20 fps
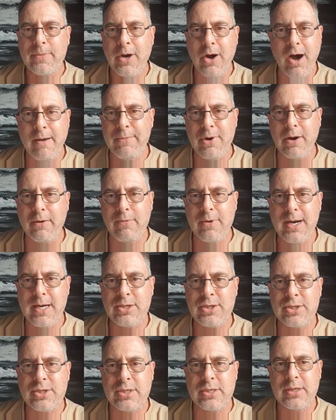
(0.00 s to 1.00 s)
I'm not
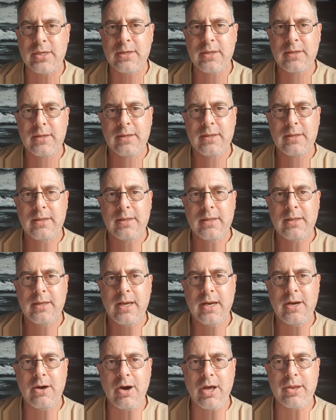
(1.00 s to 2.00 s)
rich,
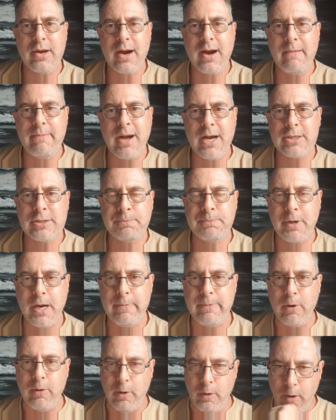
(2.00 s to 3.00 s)
and neither are most
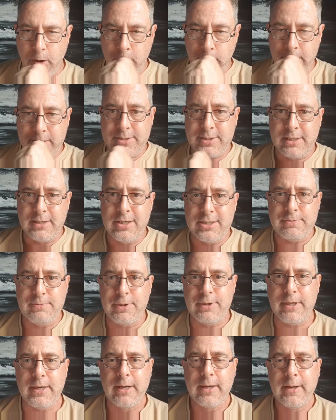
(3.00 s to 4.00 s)
people, excuse
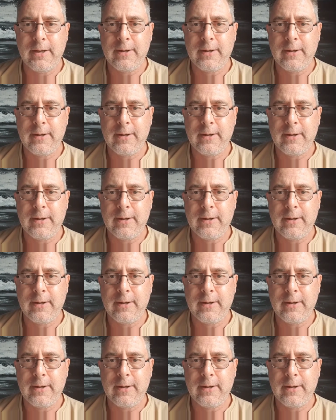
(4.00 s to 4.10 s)
me,